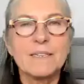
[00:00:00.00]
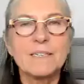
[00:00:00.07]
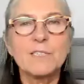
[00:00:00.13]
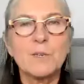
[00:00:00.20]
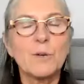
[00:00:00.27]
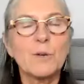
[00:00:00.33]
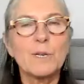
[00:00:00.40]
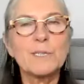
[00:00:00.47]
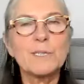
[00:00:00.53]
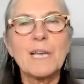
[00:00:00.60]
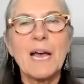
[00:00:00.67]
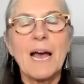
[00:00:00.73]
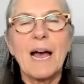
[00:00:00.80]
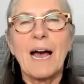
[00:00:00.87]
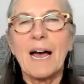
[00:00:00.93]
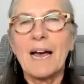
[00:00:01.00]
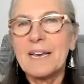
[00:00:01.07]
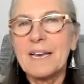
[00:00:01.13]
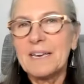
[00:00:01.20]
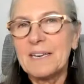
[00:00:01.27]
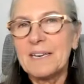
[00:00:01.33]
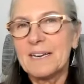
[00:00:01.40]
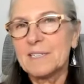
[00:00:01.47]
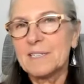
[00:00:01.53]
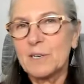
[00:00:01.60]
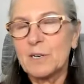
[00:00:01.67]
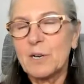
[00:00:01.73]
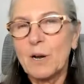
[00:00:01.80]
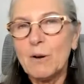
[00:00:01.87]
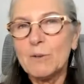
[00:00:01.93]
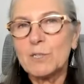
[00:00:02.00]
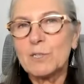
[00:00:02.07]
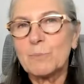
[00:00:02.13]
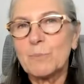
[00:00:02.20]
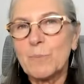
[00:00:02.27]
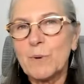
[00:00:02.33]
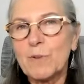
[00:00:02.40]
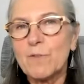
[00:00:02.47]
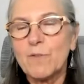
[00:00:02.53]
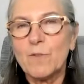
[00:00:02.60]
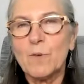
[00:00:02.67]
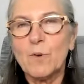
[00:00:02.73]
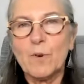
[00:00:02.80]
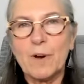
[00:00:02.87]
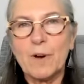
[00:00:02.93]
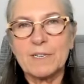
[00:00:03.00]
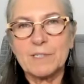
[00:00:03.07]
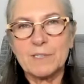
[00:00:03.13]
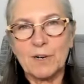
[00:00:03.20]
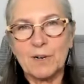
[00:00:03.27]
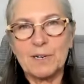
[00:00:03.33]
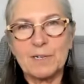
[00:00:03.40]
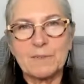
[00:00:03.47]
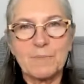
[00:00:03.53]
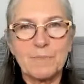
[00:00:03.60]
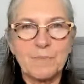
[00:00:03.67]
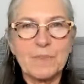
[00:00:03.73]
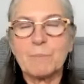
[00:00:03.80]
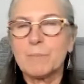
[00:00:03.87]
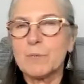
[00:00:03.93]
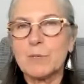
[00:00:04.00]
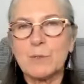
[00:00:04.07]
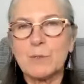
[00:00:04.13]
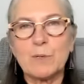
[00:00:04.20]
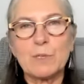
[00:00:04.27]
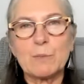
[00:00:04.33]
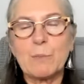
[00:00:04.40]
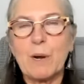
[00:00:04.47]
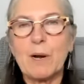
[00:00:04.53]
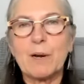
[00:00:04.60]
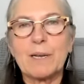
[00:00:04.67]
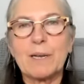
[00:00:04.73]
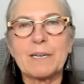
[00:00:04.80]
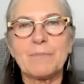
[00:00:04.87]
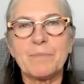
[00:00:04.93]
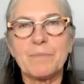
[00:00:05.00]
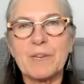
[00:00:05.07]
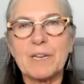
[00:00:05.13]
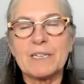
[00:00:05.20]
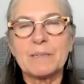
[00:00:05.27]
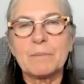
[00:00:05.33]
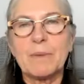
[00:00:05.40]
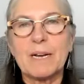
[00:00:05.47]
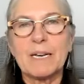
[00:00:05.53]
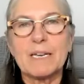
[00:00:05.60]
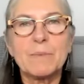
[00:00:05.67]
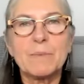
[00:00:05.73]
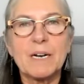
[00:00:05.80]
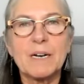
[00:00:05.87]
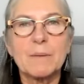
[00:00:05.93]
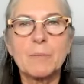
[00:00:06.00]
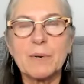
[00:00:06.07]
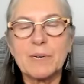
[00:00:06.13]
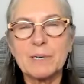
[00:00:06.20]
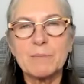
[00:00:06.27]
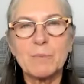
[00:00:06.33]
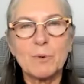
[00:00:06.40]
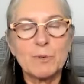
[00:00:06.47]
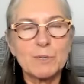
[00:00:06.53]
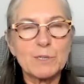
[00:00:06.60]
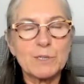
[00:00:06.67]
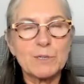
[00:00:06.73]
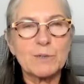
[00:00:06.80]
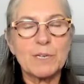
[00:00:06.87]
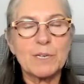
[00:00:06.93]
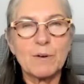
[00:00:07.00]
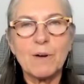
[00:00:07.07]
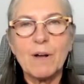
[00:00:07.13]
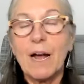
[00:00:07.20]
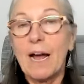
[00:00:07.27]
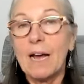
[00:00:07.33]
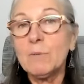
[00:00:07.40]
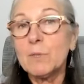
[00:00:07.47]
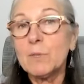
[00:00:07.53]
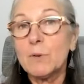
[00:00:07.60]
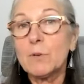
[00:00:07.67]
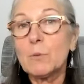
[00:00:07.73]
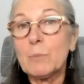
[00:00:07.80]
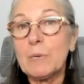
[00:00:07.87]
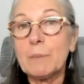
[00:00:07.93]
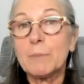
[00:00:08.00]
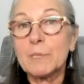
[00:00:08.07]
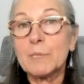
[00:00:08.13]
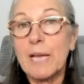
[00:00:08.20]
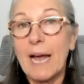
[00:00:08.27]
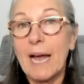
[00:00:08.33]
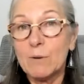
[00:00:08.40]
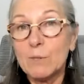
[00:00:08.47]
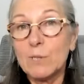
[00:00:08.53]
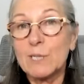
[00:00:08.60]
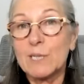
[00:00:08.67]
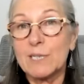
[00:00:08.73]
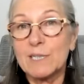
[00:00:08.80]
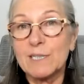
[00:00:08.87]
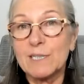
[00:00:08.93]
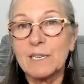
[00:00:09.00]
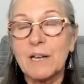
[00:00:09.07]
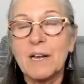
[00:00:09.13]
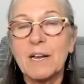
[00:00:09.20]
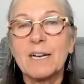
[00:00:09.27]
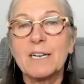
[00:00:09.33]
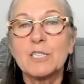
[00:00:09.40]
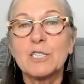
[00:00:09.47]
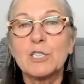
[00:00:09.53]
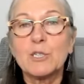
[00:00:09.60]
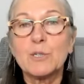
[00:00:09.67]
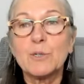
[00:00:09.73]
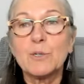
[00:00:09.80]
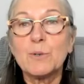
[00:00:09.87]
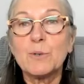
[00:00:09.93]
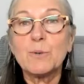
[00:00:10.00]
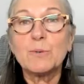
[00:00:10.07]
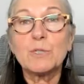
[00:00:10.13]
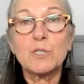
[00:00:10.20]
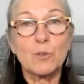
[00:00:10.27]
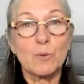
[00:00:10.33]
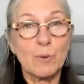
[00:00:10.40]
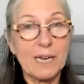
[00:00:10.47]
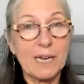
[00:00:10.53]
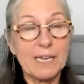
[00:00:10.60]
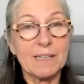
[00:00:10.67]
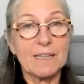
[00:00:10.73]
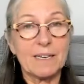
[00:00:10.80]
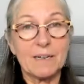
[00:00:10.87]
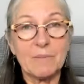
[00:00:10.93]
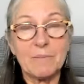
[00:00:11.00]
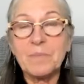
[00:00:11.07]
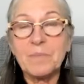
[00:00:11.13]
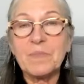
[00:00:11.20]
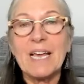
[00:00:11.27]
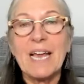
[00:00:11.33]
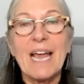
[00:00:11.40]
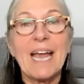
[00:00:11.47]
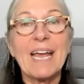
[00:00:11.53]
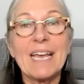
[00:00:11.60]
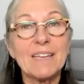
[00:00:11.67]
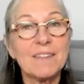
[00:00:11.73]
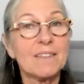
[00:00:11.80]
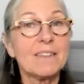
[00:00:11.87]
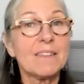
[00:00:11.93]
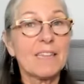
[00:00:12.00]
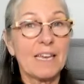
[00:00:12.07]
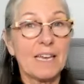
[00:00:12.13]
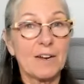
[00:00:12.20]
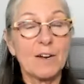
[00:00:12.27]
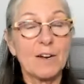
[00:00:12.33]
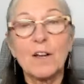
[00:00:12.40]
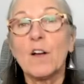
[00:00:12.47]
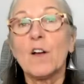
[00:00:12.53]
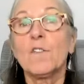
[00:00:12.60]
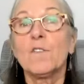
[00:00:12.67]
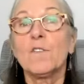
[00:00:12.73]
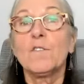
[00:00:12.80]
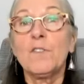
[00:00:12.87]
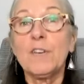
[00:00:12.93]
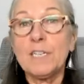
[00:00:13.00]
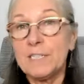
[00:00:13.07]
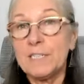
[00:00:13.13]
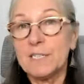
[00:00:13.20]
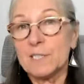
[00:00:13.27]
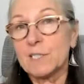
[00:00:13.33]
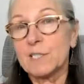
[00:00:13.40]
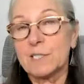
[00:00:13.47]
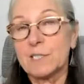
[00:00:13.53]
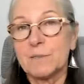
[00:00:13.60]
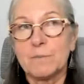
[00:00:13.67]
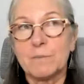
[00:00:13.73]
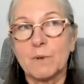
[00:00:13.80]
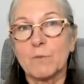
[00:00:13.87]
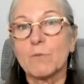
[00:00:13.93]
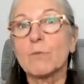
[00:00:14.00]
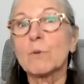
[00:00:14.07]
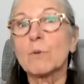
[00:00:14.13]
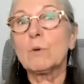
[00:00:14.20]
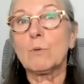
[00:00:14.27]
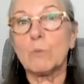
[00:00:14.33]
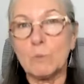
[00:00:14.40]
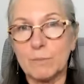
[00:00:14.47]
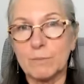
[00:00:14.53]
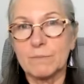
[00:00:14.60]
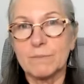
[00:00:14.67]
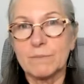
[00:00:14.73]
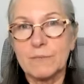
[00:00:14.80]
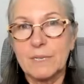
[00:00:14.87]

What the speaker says: think so, because I, as a coach, before I started Pursue Your Spark and my brick and mortar studio, I would go to people's houses to train them in their fitness room.